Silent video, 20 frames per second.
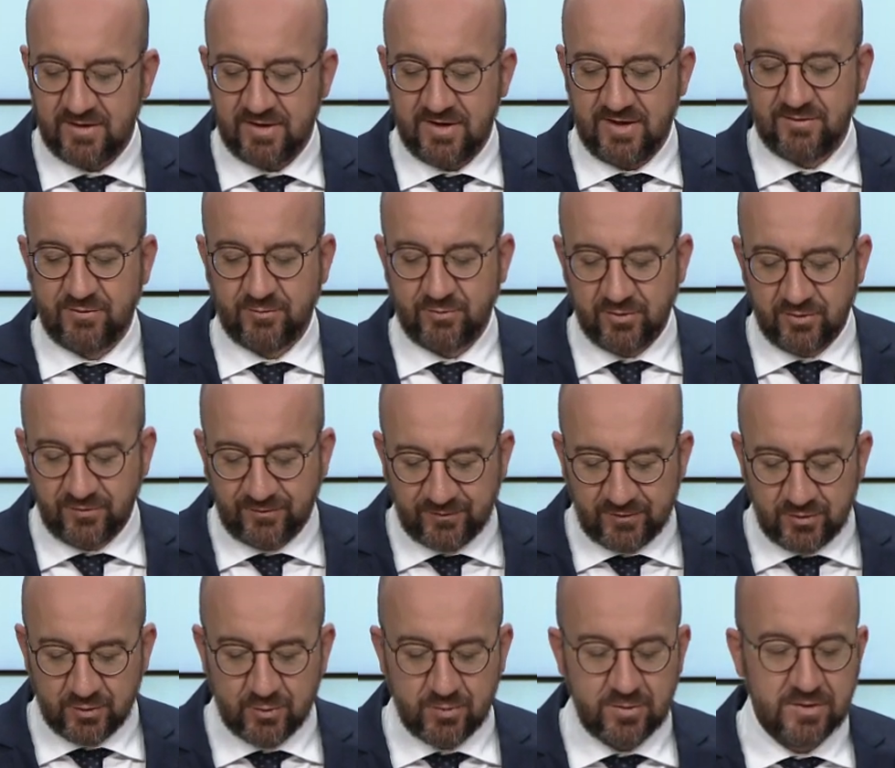and the rule of
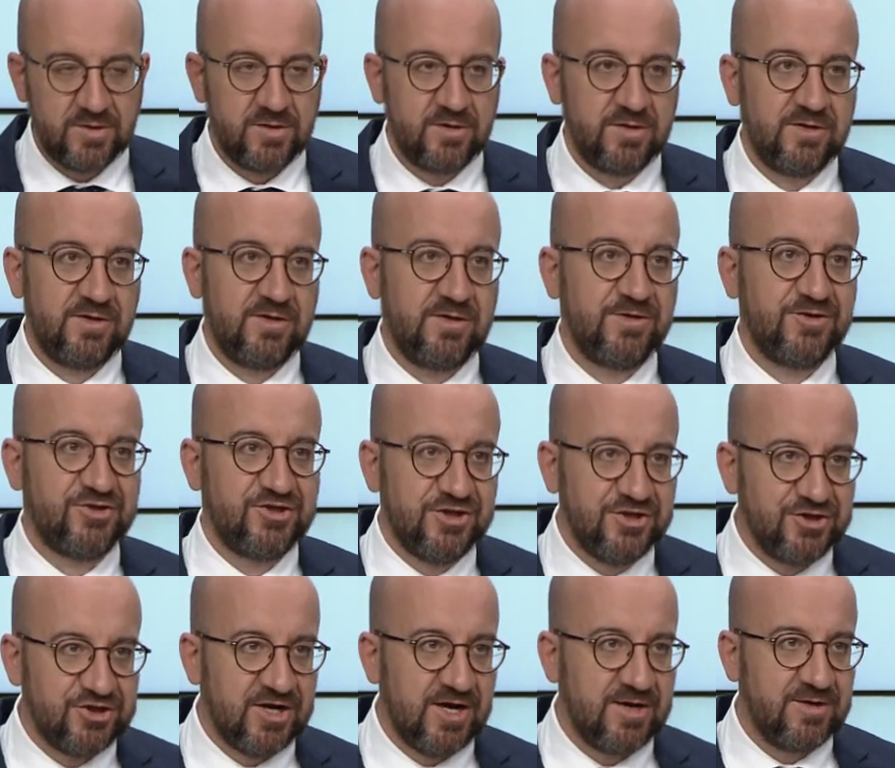law in
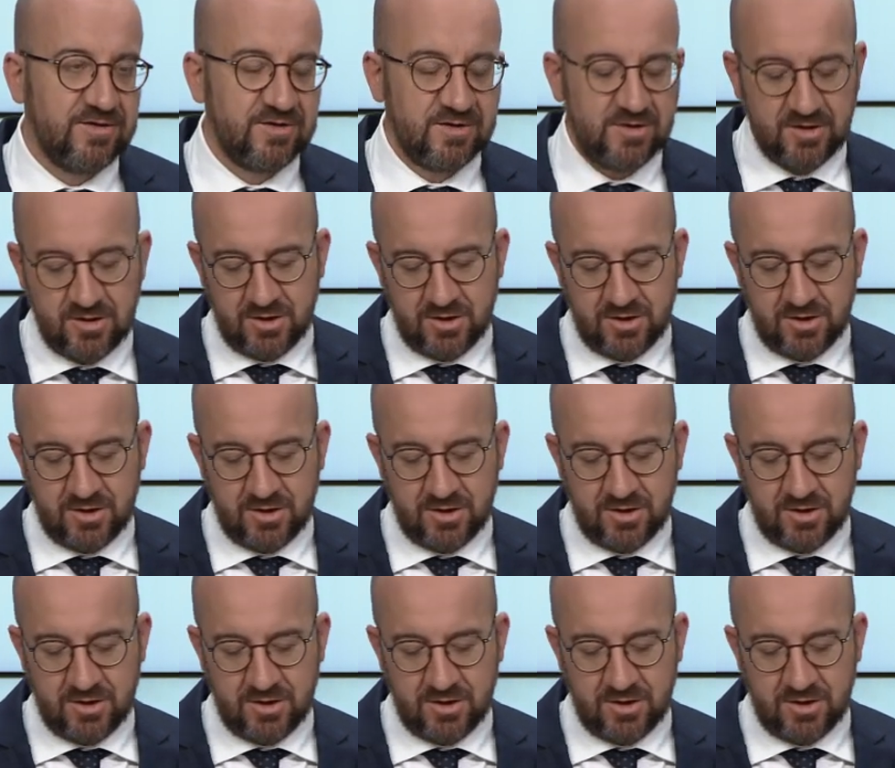Xinjiang,